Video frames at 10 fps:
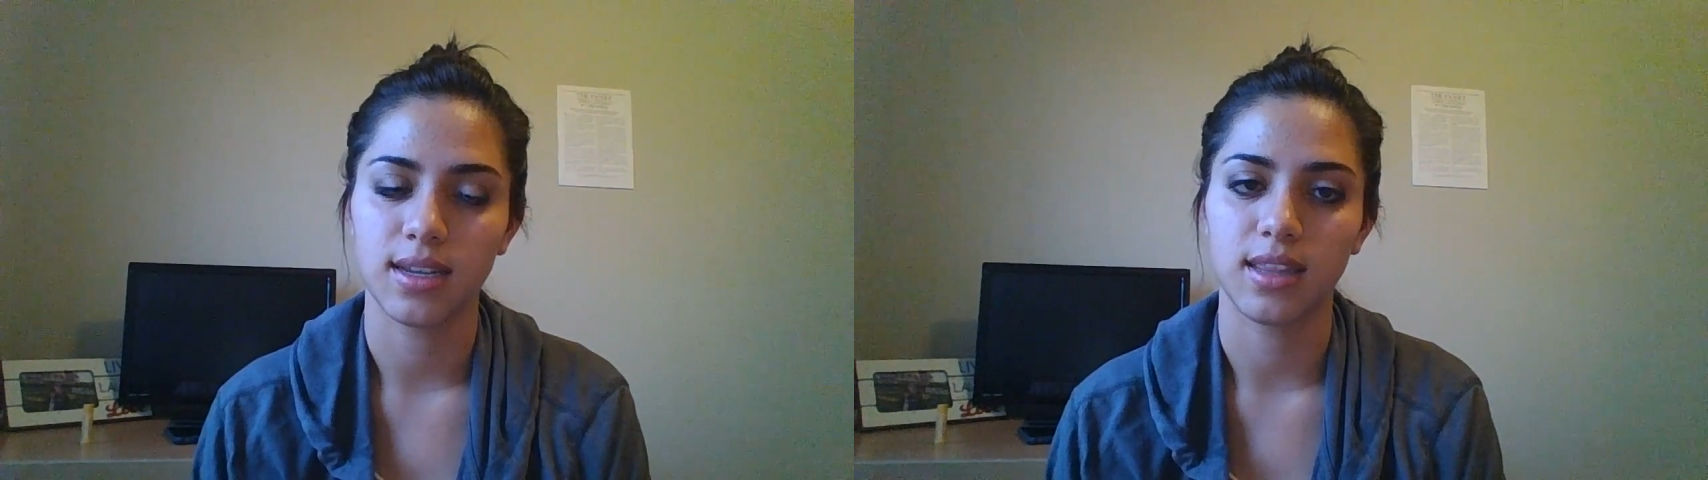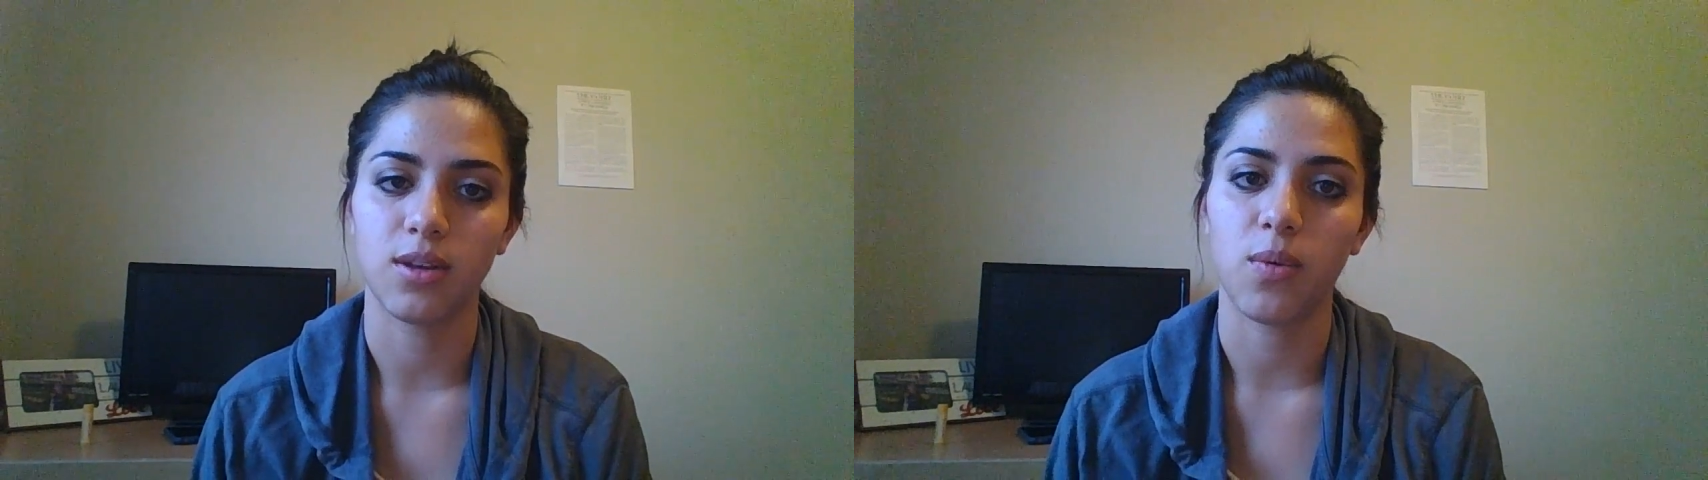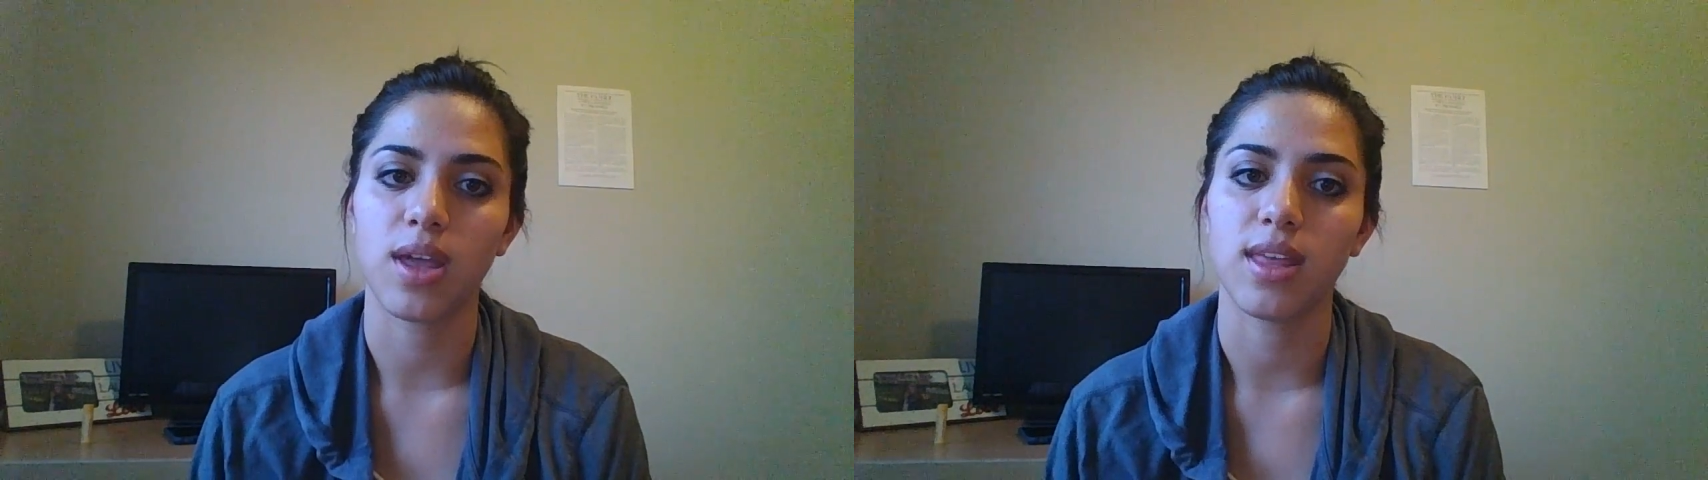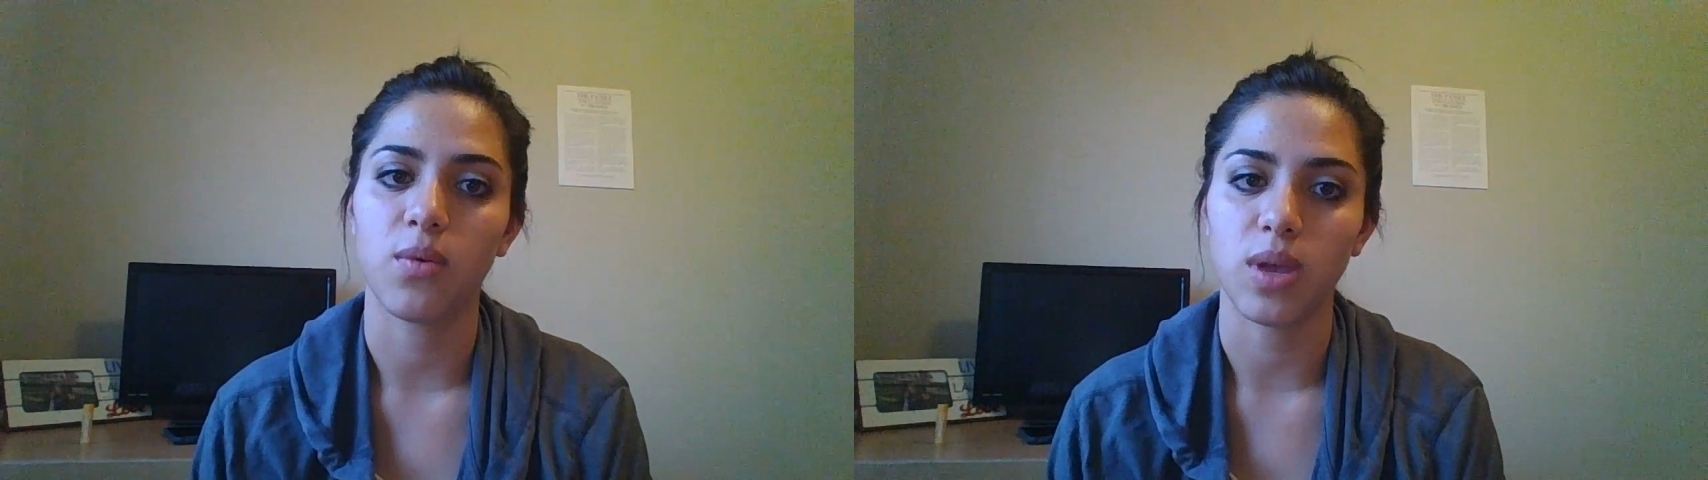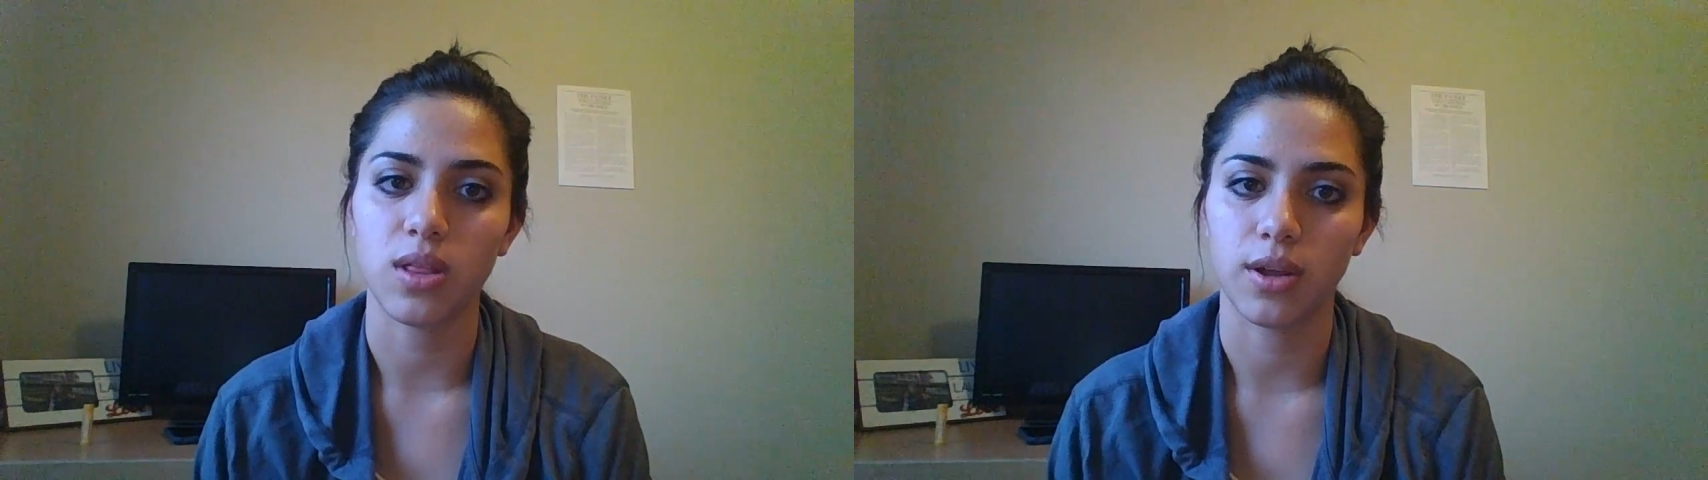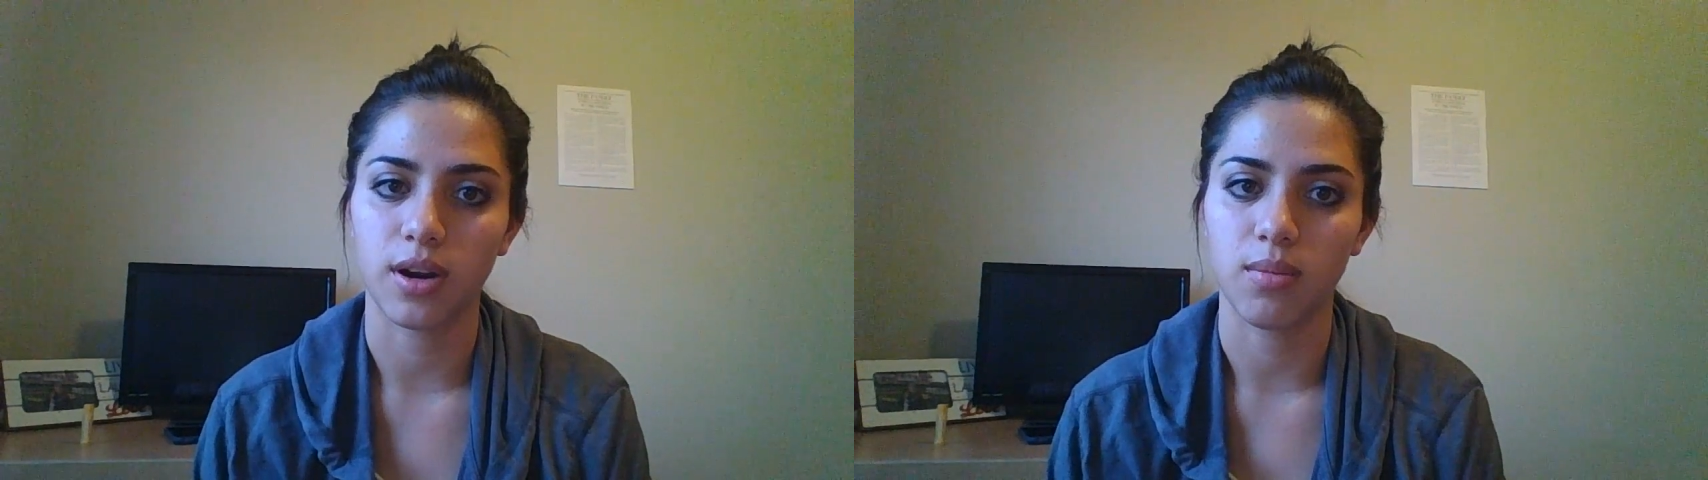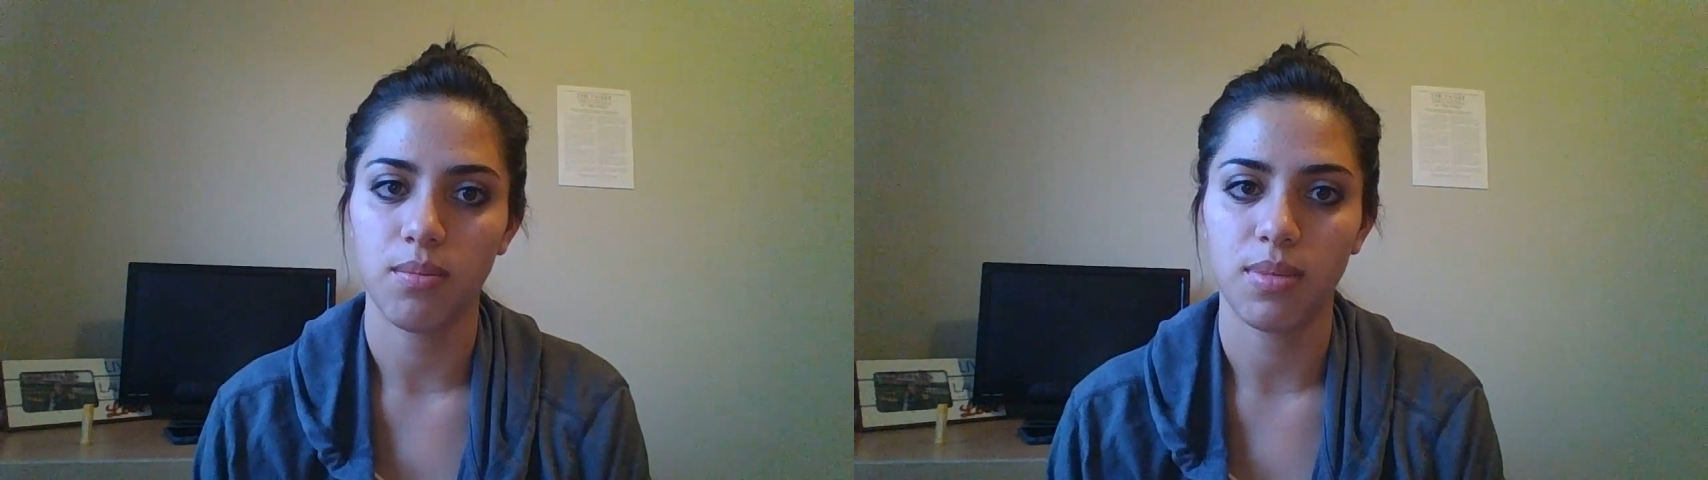in the way that we learn,